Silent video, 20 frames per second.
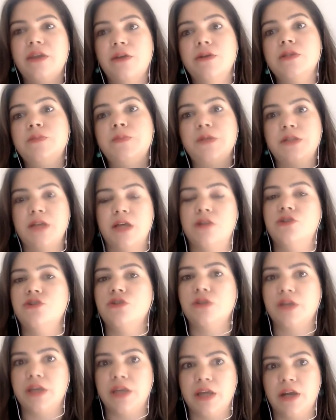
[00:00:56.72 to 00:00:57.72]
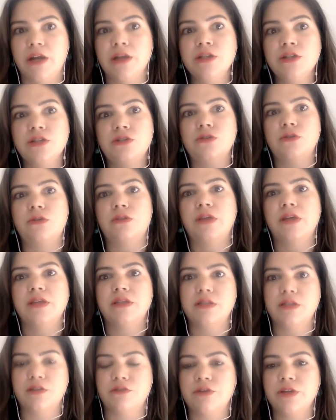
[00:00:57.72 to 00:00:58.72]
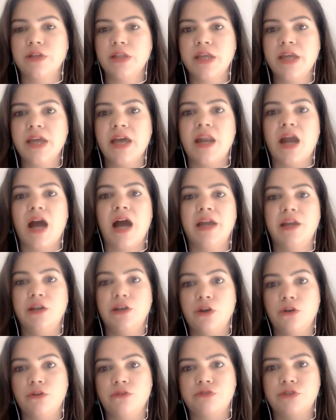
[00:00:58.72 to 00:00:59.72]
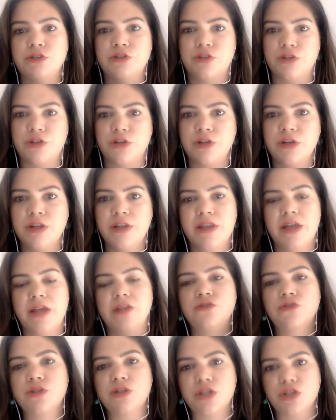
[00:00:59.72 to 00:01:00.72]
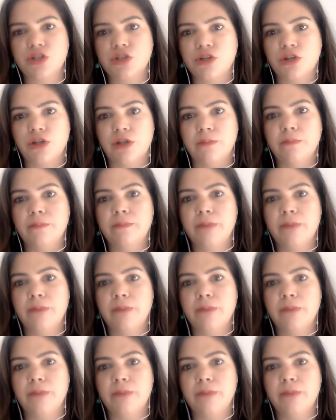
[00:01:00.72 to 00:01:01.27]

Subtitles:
there is potential here to do things differently. And I know for certain that traditional